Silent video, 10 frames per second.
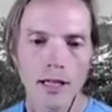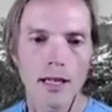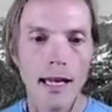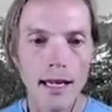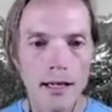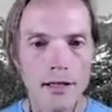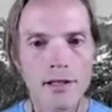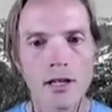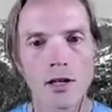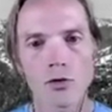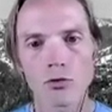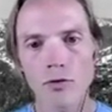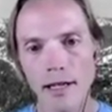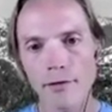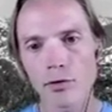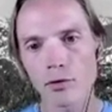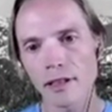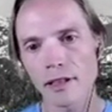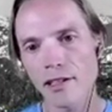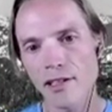is ready for
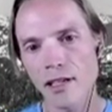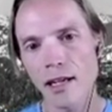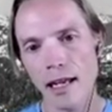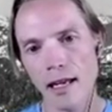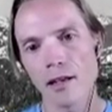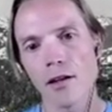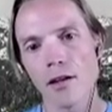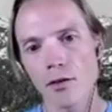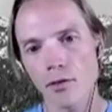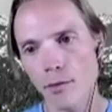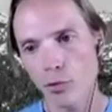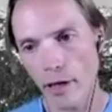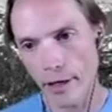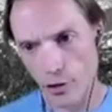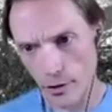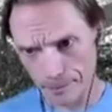release in the right branch.